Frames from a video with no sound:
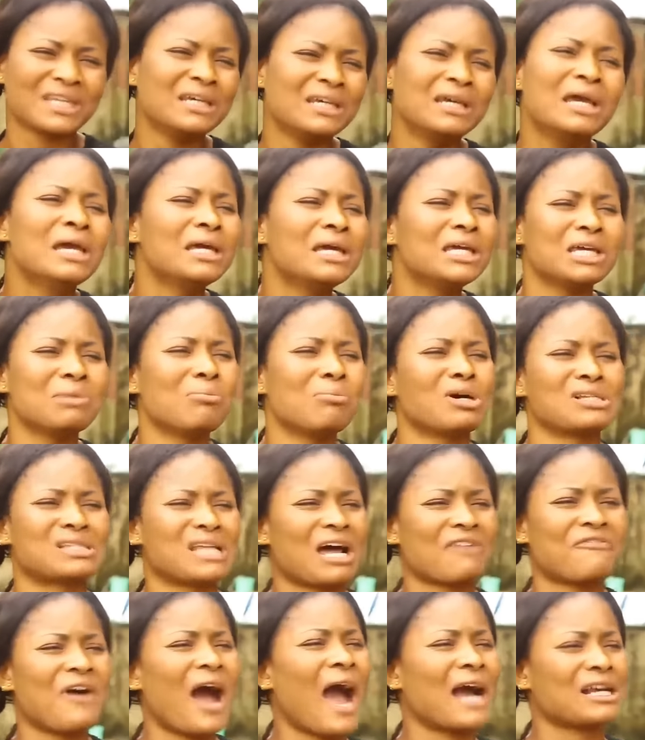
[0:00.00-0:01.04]
He must
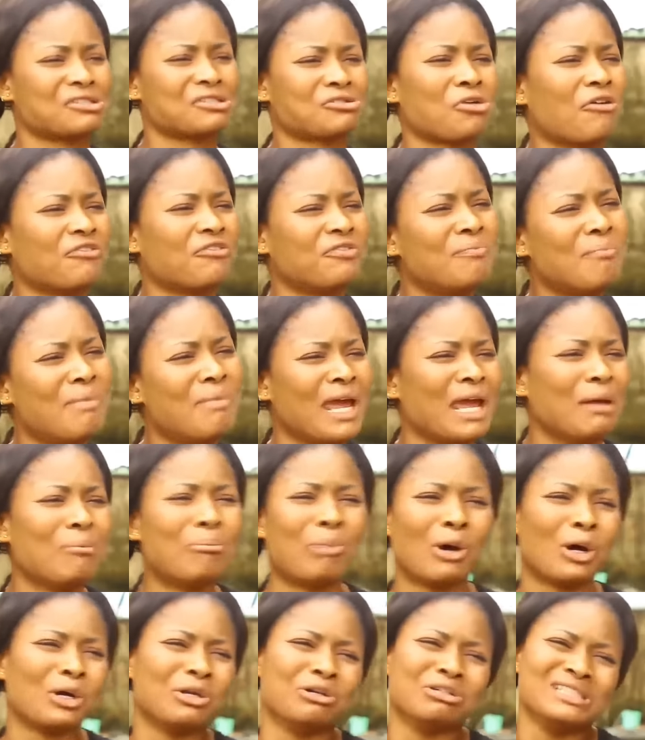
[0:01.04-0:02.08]
have asked of me,
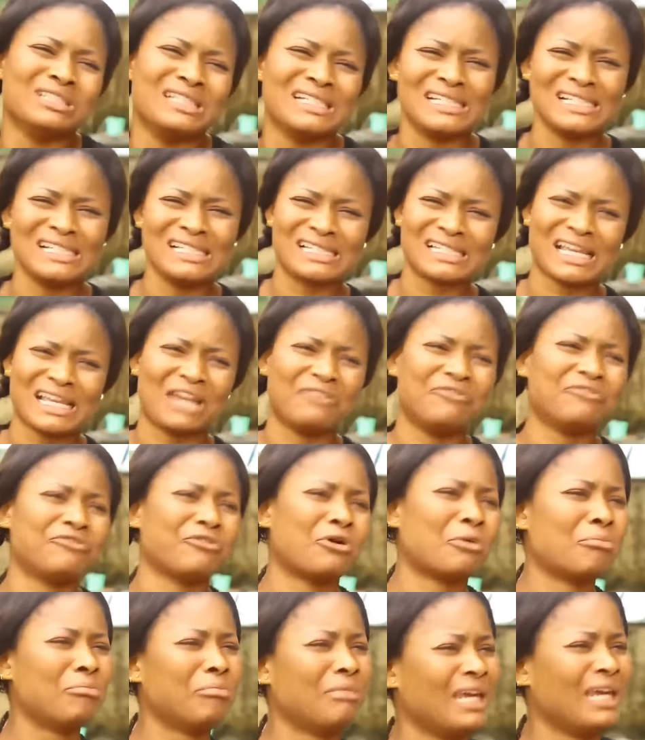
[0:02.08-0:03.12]
but you didn't send for
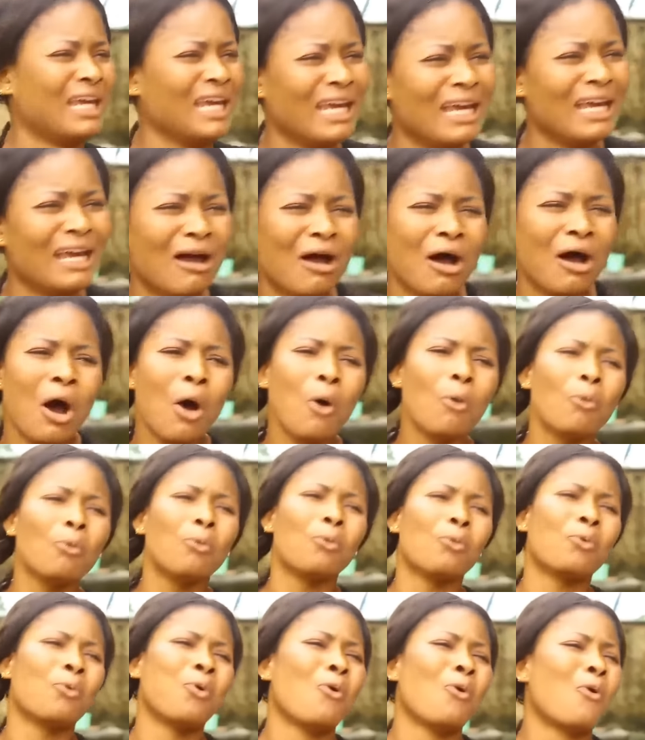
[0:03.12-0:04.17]
me.
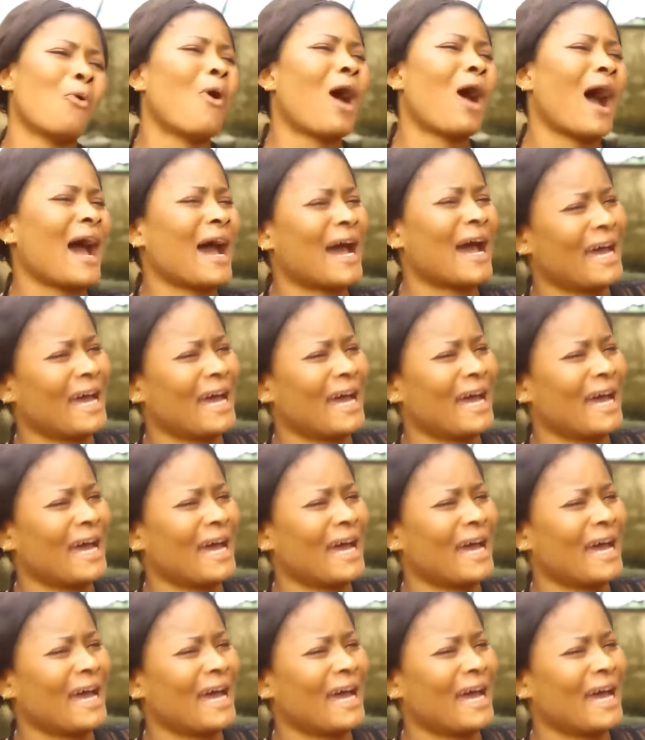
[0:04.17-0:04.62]
Why?